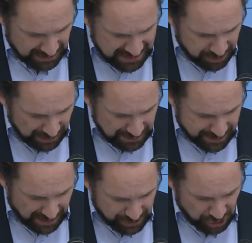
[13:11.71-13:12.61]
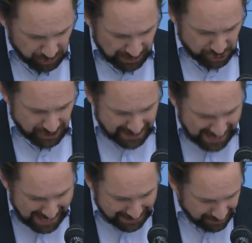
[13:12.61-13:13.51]
Israel's young generation
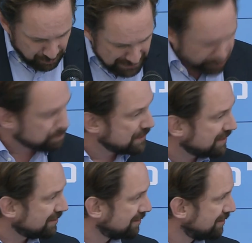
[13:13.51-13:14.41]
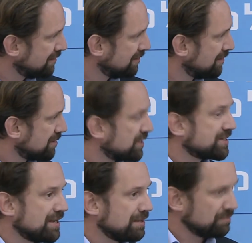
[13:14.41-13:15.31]
can and will not be the
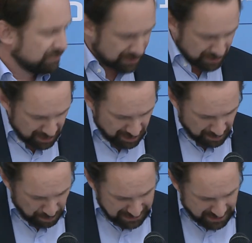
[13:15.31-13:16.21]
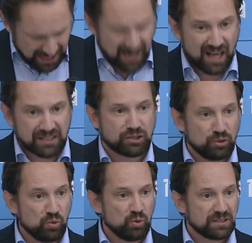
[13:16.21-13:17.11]
same. But there are
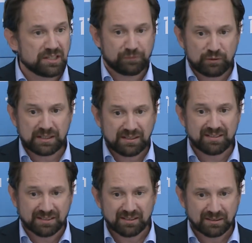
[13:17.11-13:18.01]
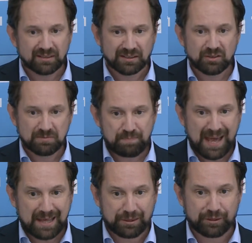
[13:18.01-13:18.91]
two different
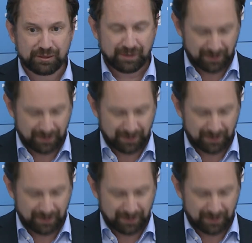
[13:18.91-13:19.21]
paths.